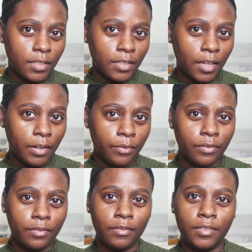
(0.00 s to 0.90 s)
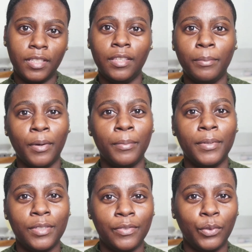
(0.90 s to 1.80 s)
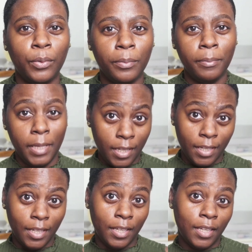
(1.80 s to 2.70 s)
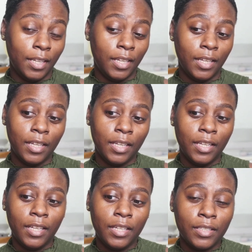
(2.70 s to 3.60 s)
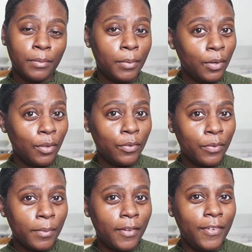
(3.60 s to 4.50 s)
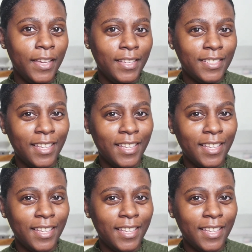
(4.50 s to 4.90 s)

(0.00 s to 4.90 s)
I don't see the purpose for me to put it all over my face.